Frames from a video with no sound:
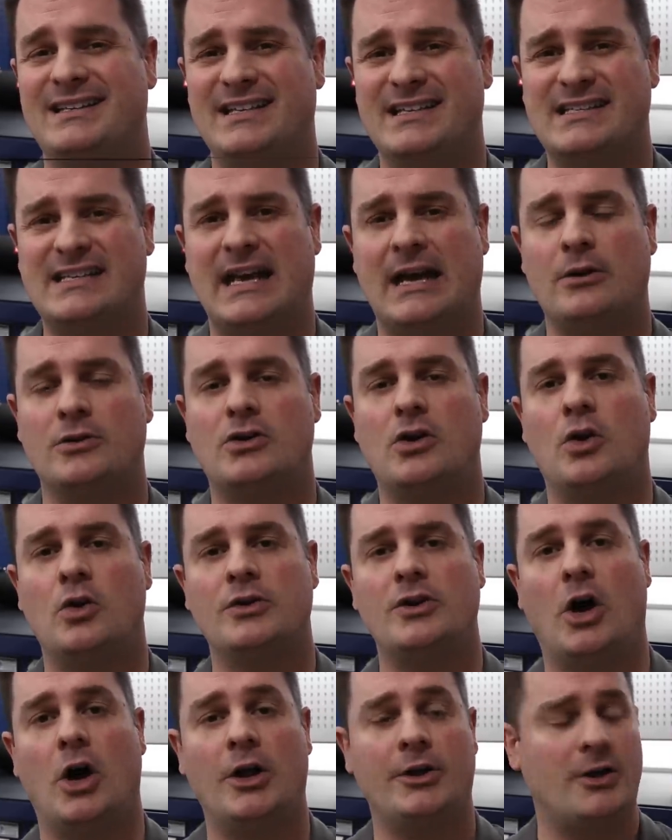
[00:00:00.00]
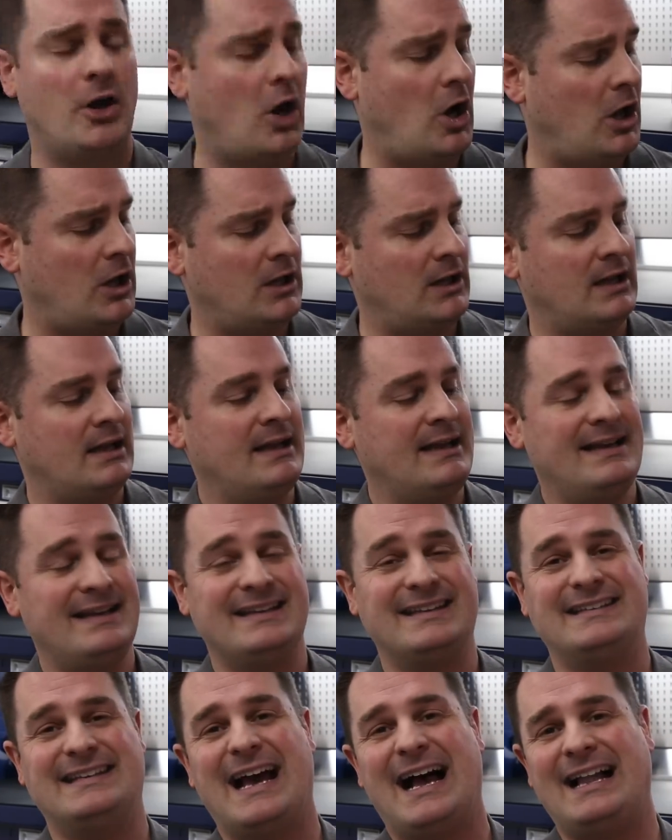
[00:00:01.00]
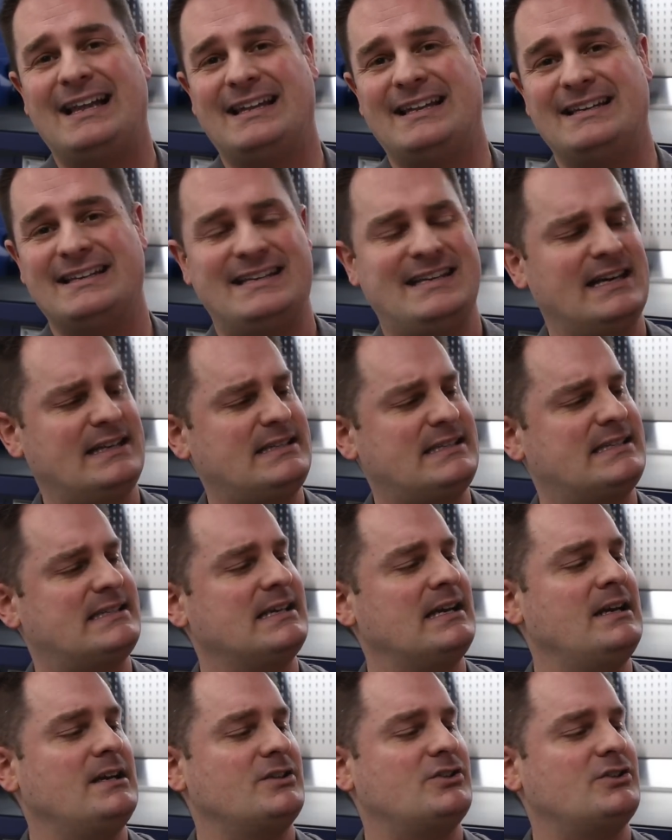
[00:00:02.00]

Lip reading: discount code on all gallon kits.